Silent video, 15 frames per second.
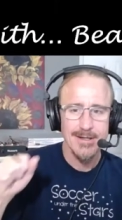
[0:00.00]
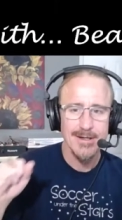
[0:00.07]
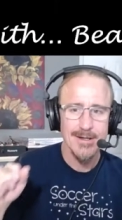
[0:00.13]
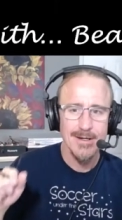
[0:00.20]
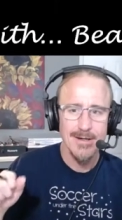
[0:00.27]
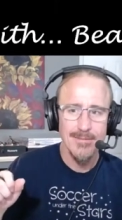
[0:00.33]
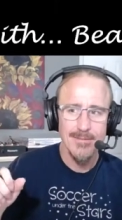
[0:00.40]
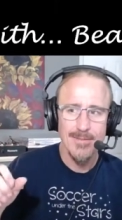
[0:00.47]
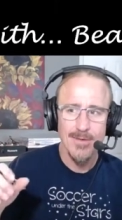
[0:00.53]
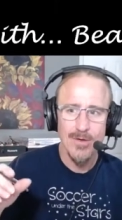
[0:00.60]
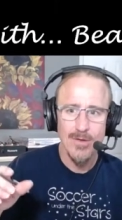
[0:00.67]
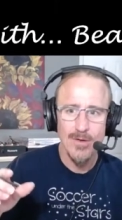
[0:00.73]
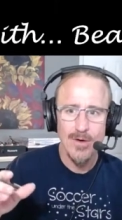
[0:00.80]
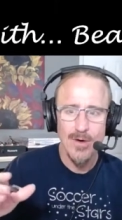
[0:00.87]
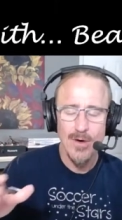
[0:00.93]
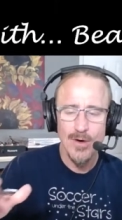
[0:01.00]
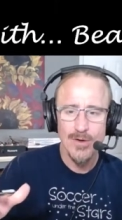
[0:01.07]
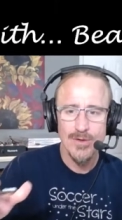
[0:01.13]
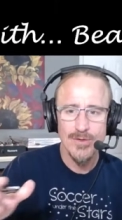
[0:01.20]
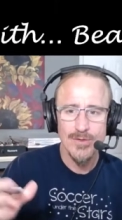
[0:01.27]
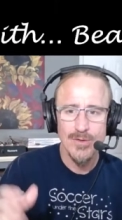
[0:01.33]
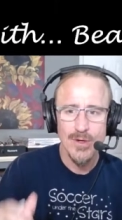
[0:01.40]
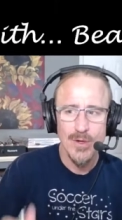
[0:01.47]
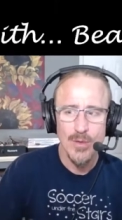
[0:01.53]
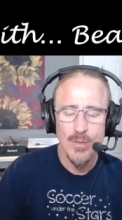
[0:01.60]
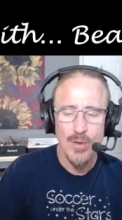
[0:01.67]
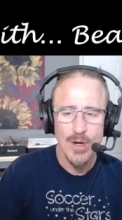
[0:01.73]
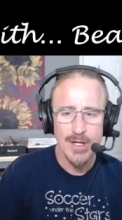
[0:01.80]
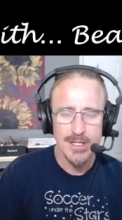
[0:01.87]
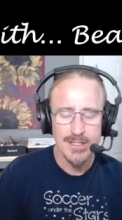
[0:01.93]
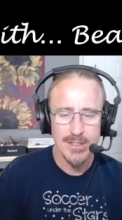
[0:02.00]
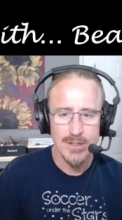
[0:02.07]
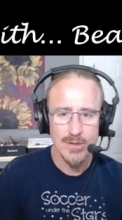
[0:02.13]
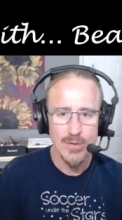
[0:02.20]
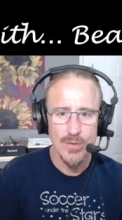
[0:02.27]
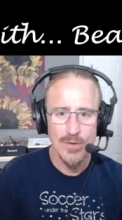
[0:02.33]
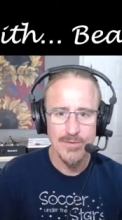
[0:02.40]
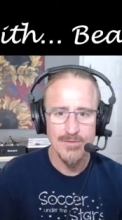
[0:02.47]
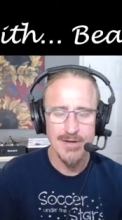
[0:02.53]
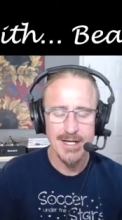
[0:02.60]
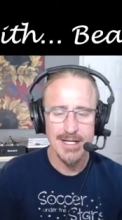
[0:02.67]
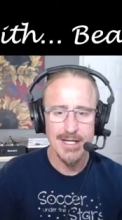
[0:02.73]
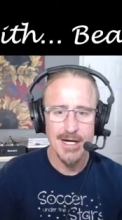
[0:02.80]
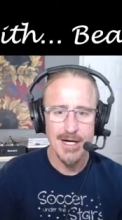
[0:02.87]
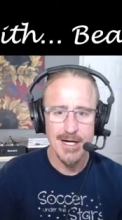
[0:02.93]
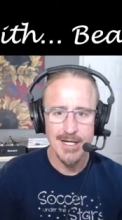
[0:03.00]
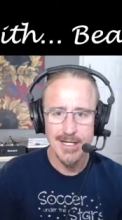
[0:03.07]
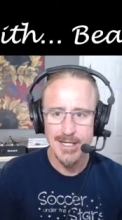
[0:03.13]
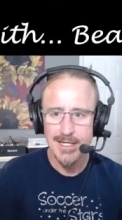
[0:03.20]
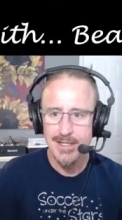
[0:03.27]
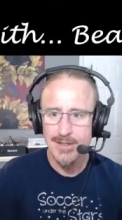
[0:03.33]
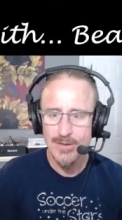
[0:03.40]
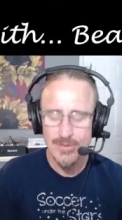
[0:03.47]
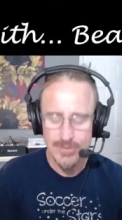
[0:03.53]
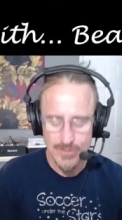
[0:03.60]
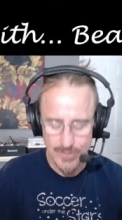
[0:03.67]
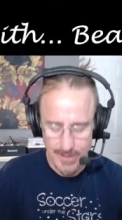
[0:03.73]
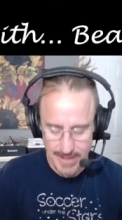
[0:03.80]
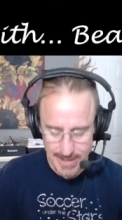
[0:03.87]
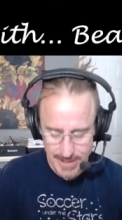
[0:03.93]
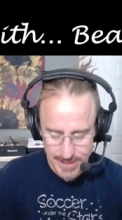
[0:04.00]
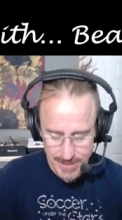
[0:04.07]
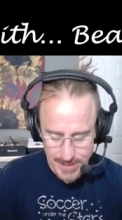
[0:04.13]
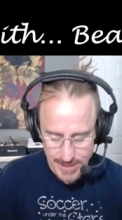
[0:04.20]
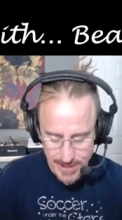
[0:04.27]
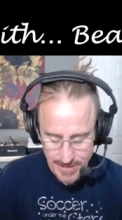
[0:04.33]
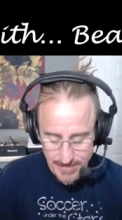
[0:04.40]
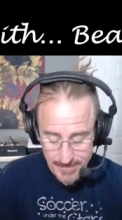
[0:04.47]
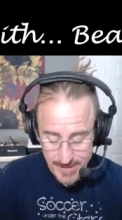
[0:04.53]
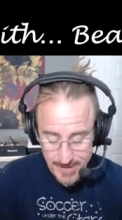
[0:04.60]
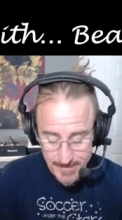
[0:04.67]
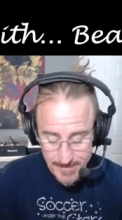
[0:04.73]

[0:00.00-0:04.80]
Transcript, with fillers: um, or are you wanting to glorify God in those relationships.